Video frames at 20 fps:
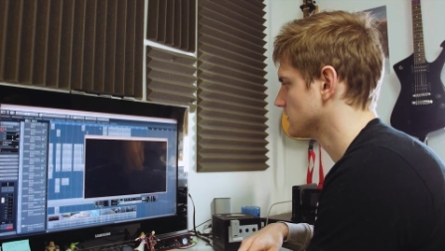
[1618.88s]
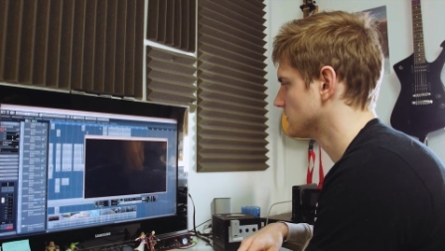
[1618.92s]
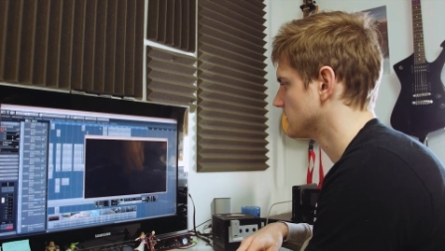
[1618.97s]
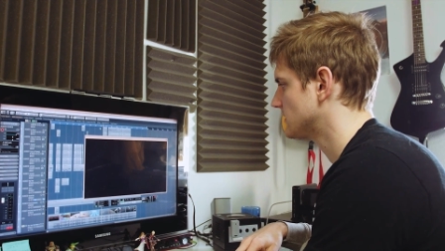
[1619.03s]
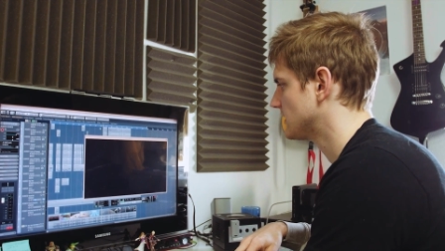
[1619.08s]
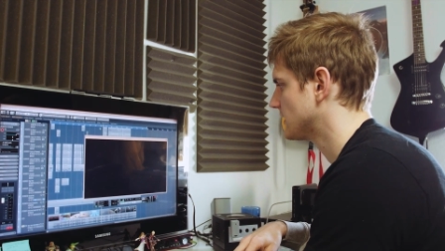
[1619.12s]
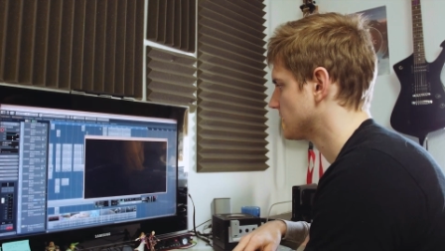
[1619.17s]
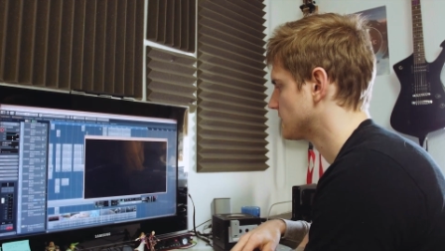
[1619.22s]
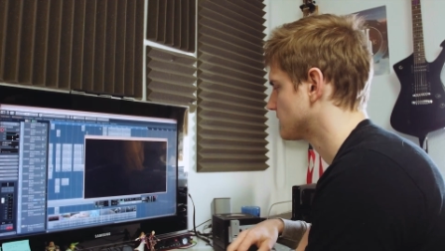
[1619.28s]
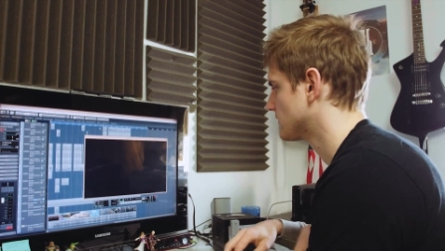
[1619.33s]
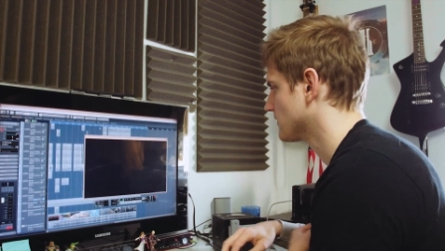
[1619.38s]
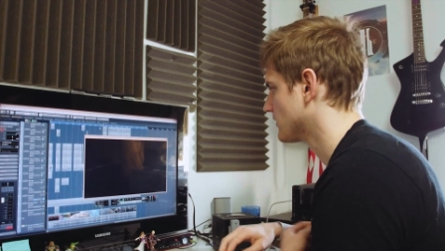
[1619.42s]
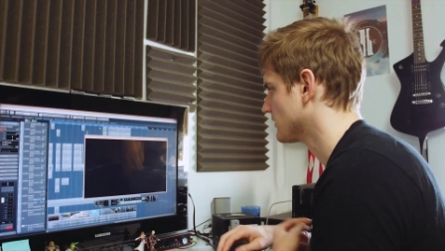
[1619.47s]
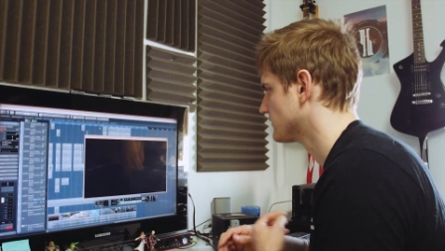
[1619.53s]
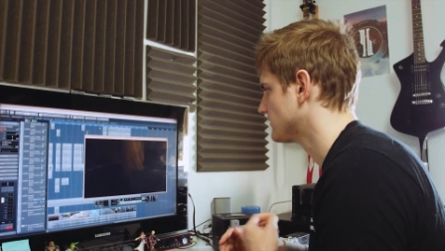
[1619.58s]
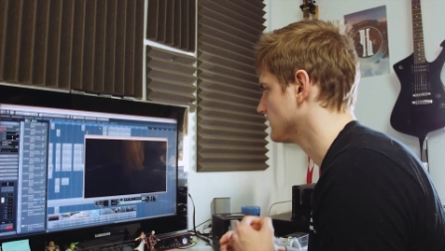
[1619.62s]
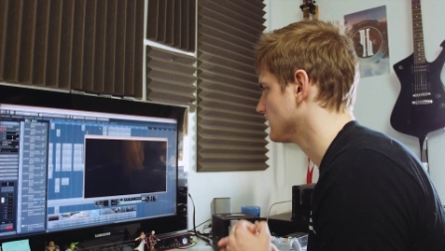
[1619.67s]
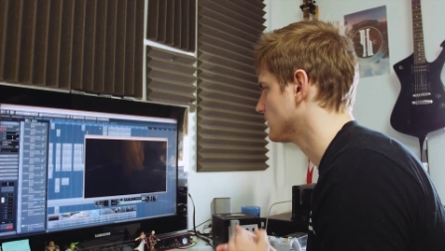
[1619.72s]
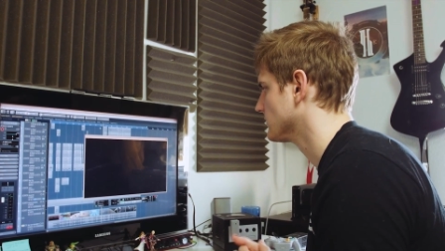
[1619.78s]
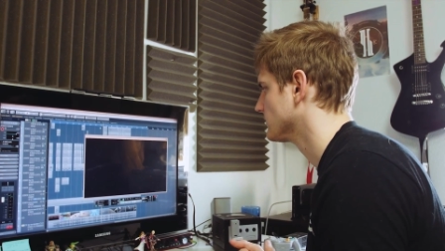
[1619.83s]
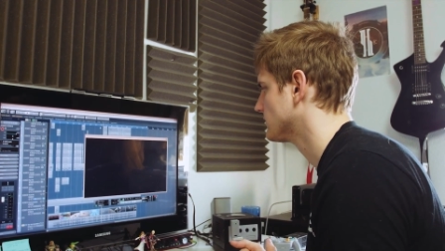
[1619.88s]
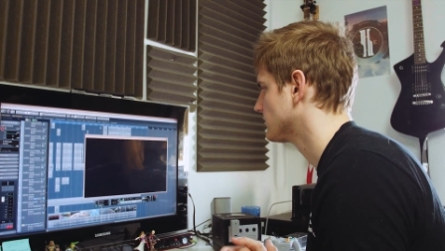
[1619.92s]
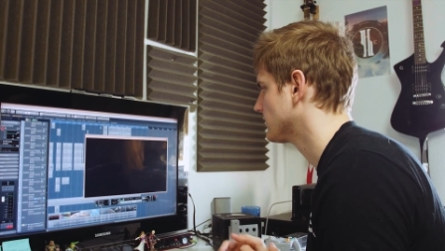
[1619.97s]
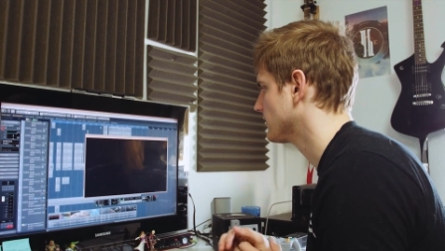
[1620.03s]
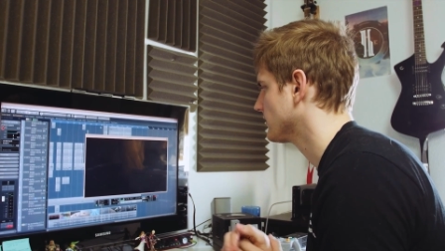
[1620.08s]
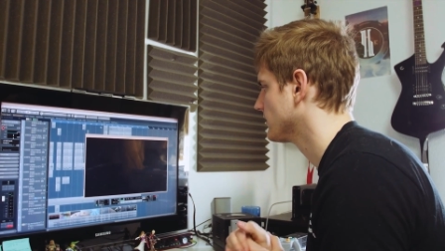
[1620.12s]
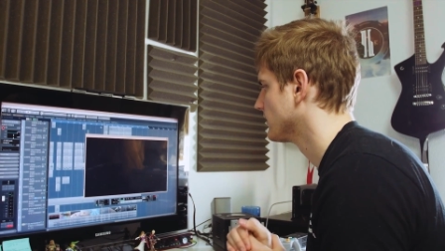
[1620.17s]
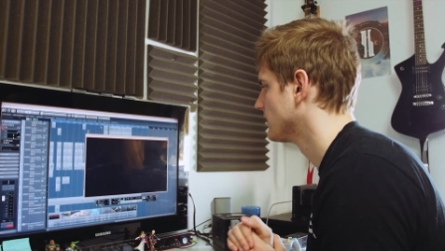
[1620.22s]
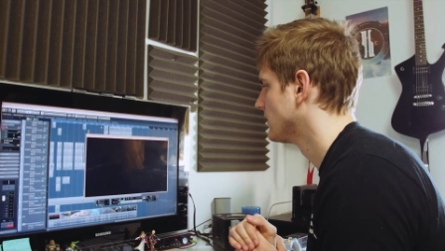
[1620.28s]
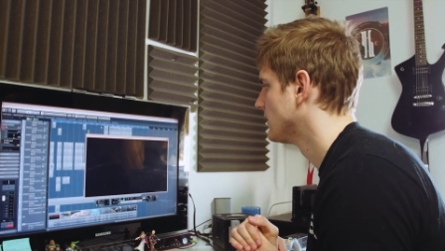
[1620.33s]
Death Star sequence
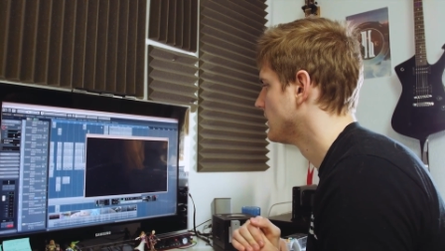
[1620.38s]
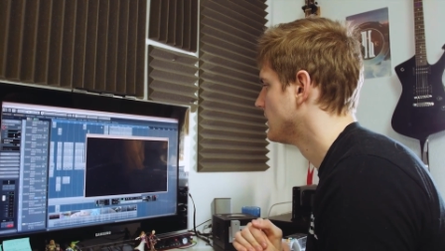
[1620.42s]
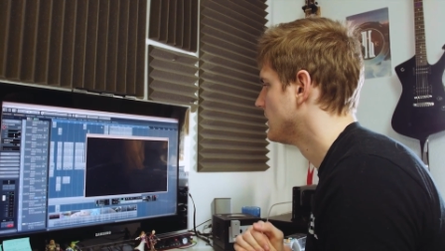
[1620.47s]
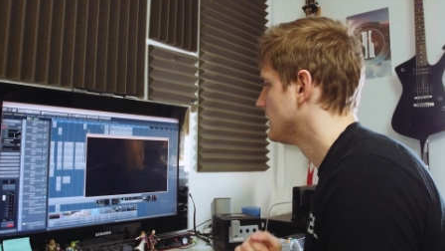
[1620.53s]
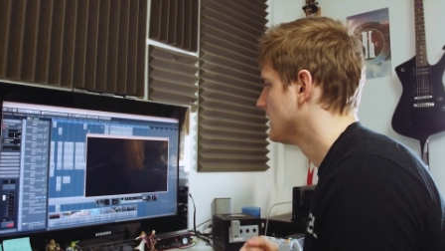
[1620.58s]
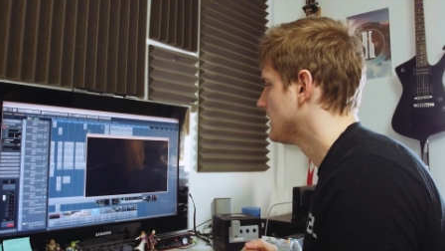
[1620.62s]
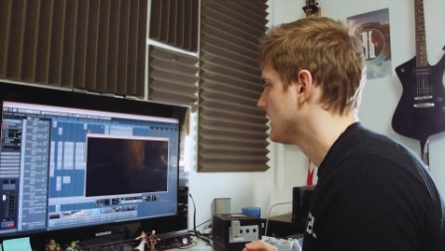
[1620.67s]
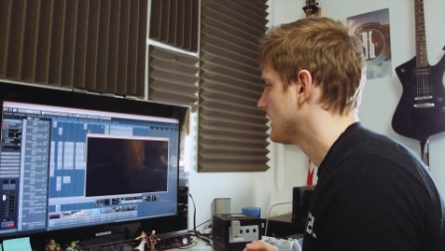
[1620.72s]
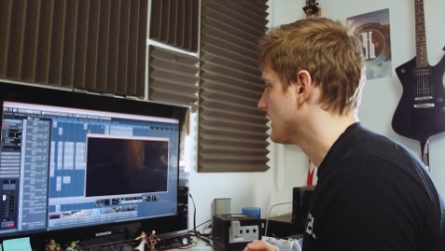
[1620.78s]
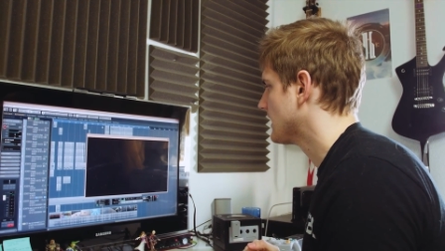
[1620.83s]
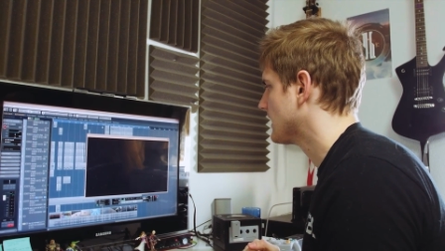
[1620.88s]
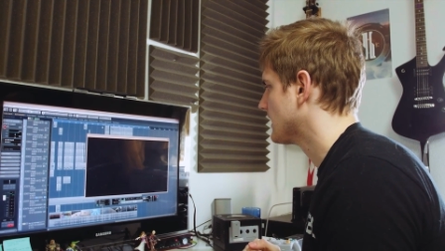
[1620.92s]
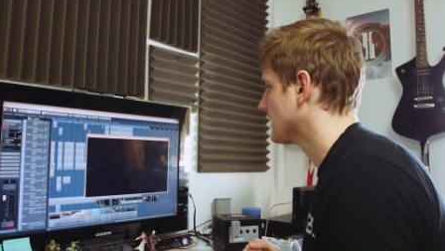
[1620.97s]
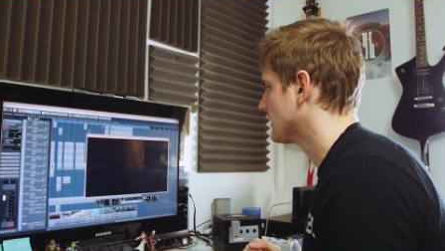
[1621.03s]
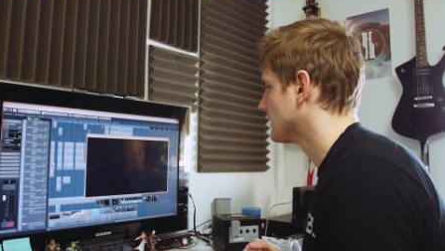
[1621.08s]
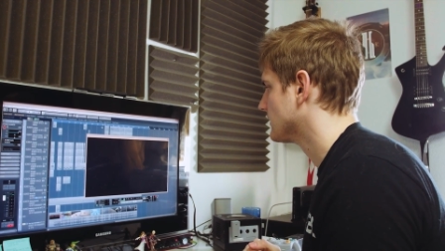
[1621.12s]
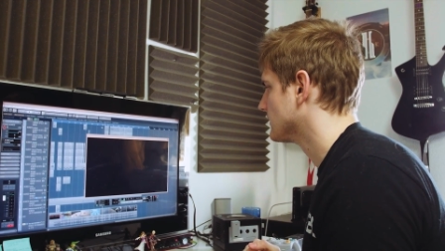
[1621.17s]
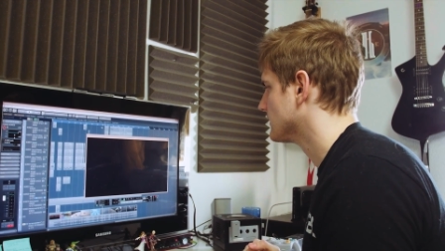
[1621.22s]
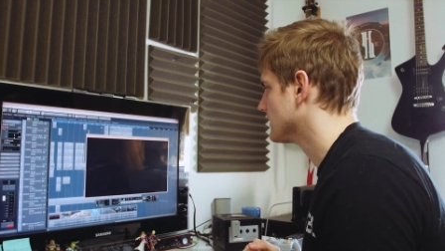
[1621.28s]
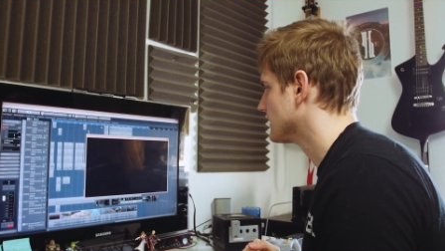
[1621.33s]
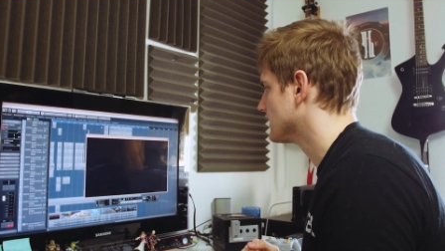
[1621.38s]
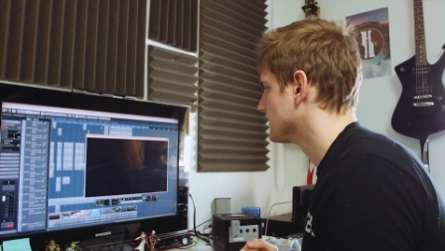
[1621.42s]
here, and